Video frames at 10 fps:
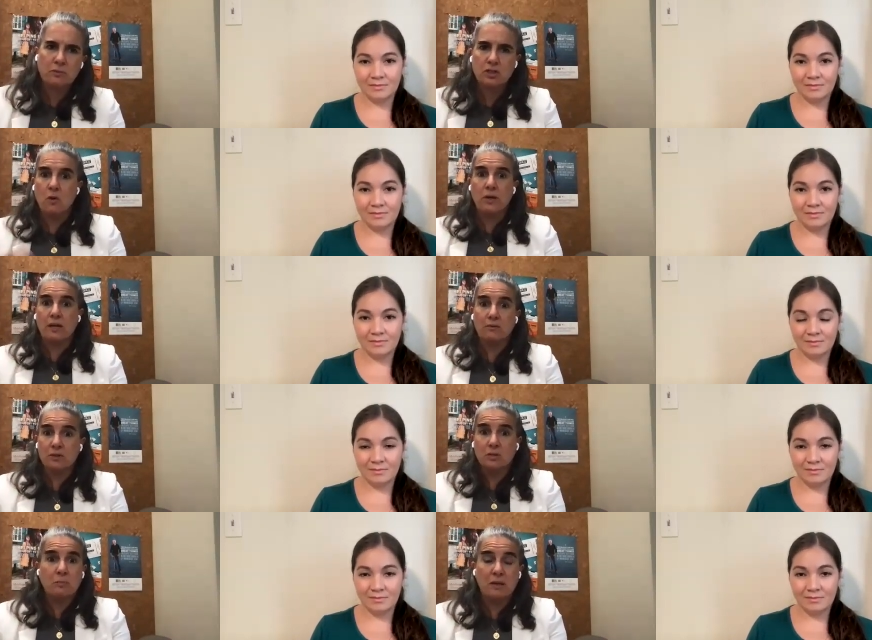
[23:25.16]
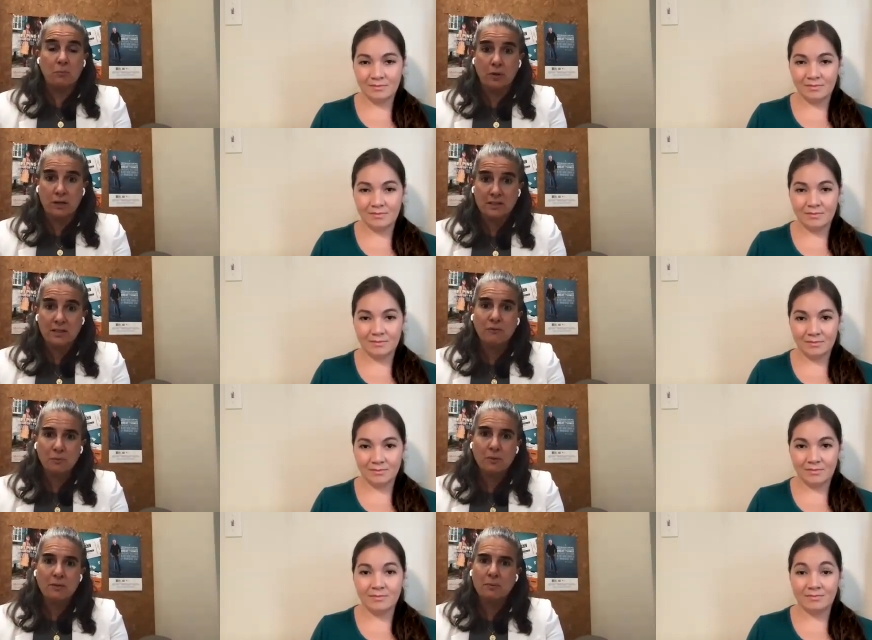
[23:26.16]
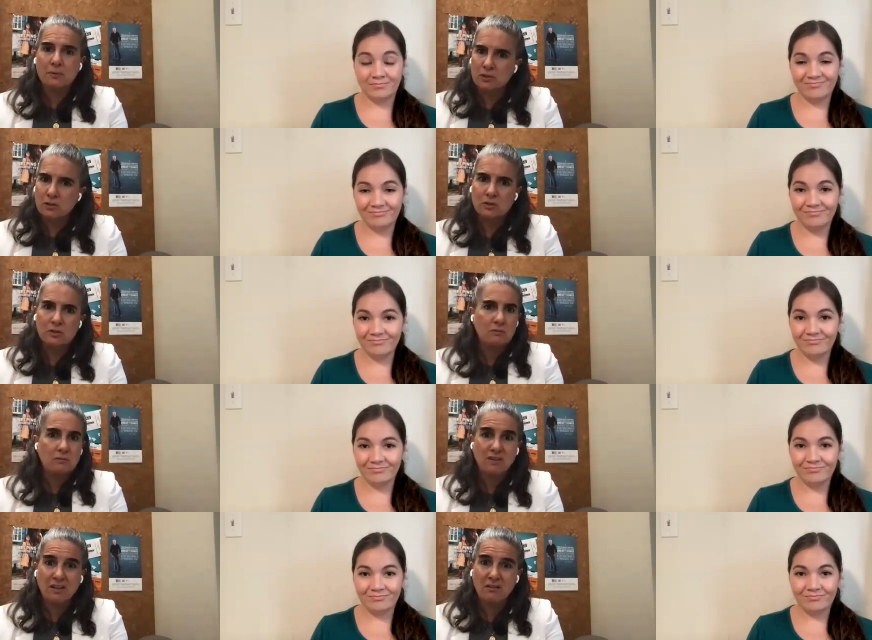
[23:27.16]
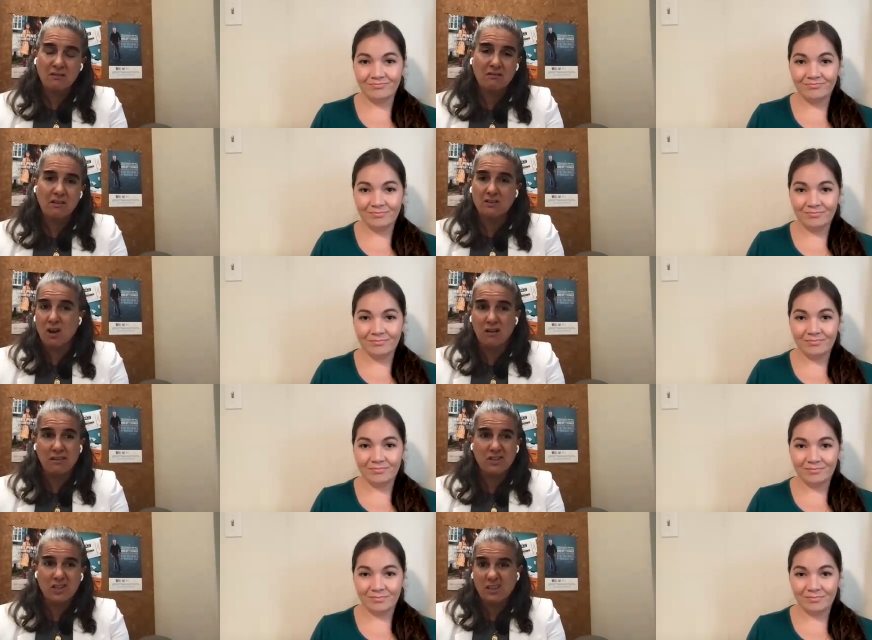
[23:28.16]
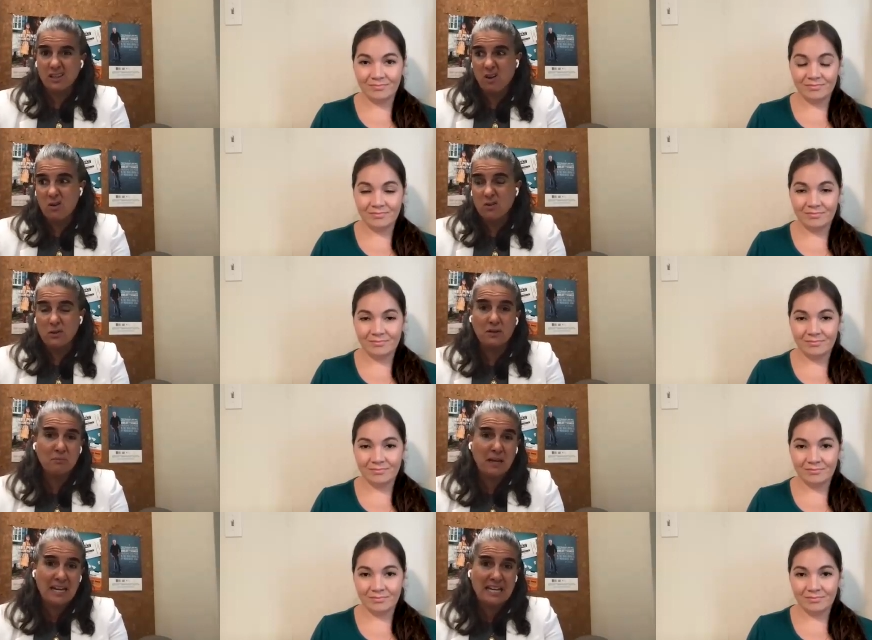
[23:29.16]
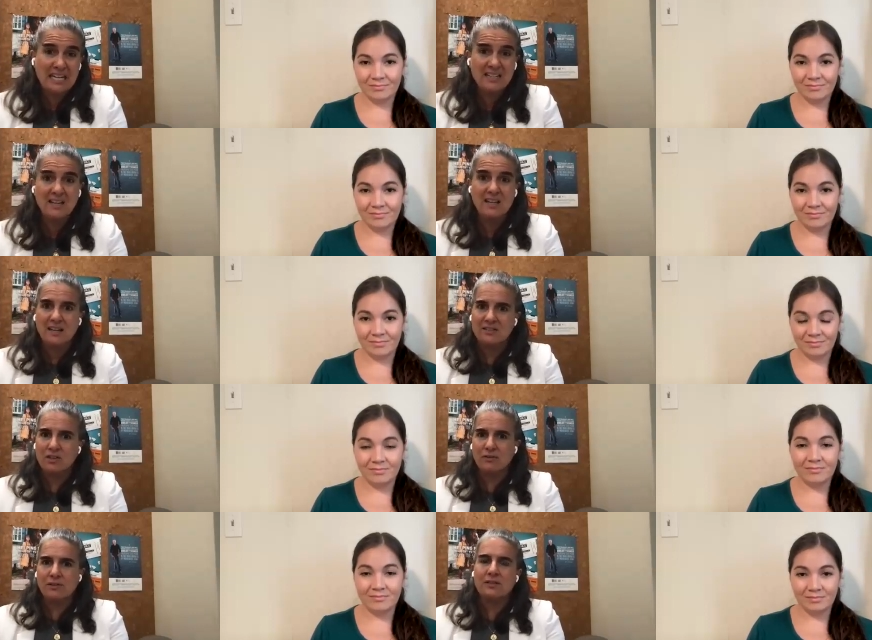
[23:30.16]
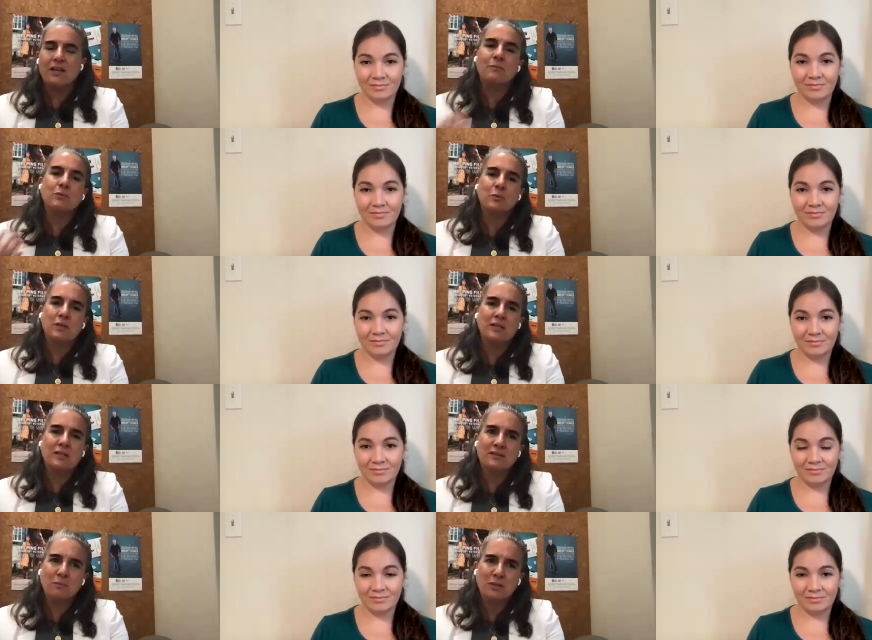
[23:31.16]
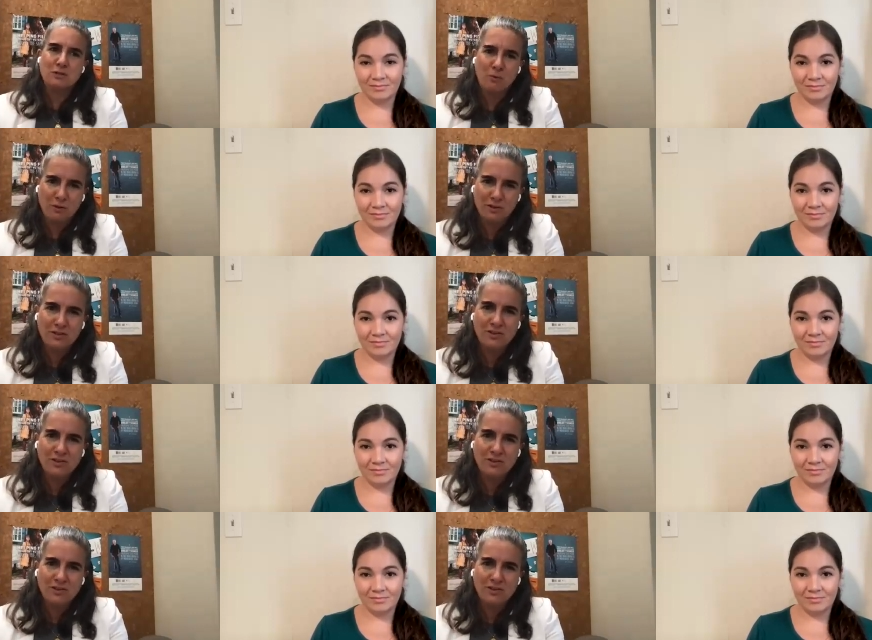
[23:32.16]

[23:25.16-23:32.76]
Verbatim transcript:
Speaker 1: showing, just being present for people, just like acknowledging like oh you're in pain because oftentimes mm-hmm. we we don't want to